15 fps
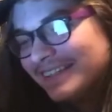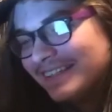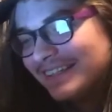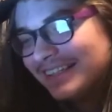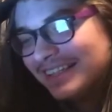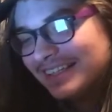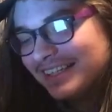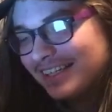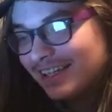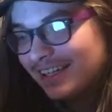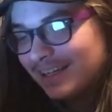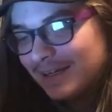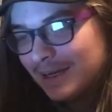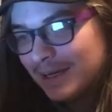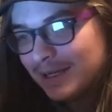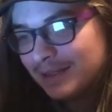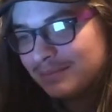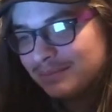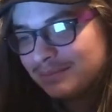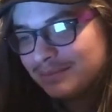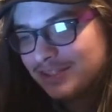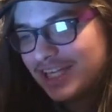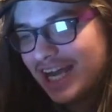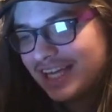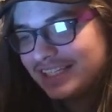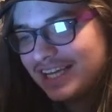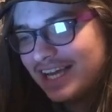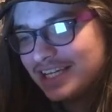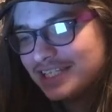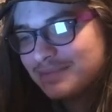off. Jack takes